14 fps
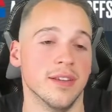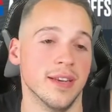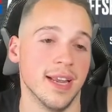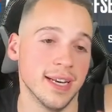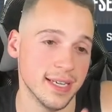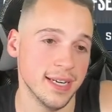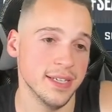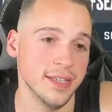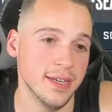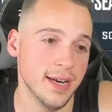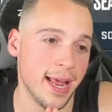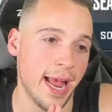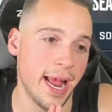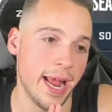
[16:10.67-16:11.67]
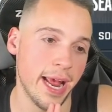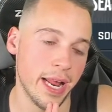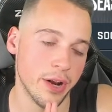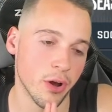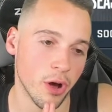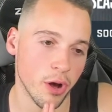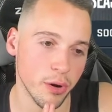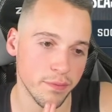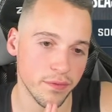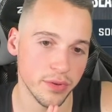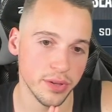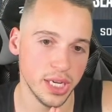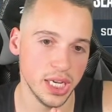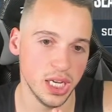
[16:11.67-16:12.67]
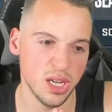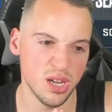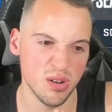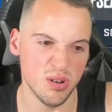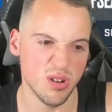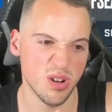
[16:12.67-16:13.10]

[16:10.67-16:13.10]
to the next season, and hopefully,